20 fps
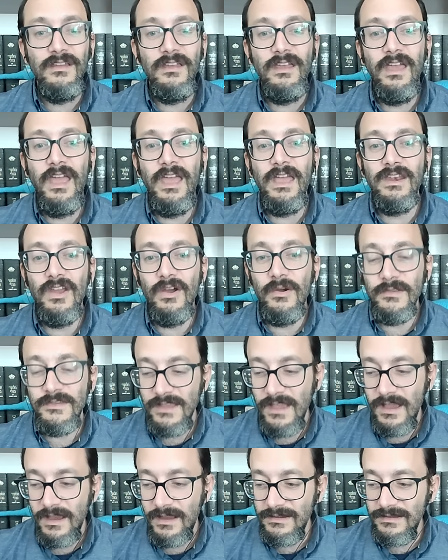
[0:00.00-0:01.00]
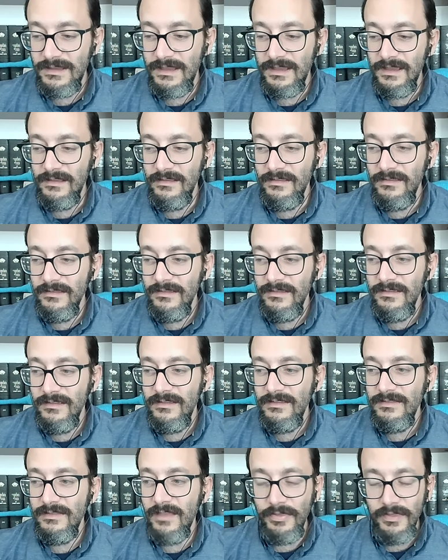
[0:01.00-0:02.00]
And no, it's not contained.
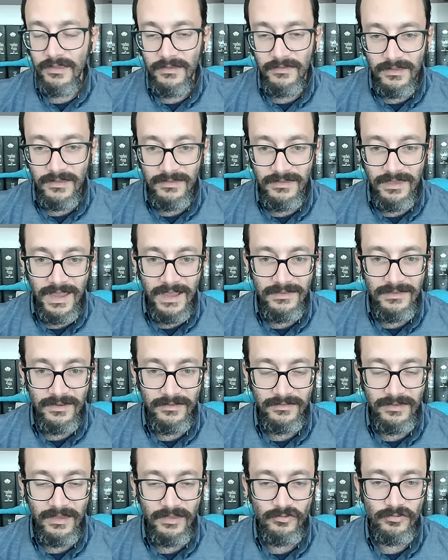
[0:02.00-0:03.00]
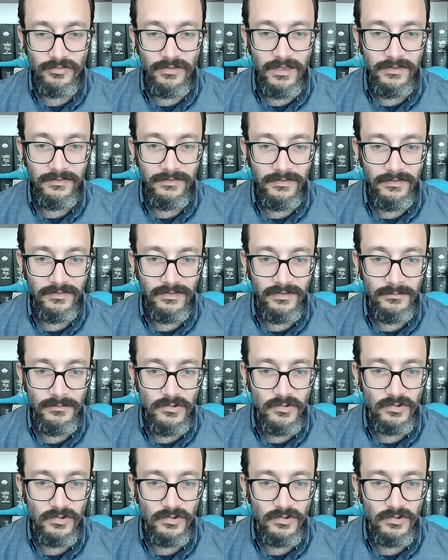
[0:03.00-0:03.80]
Nothing is contained in a centralized system.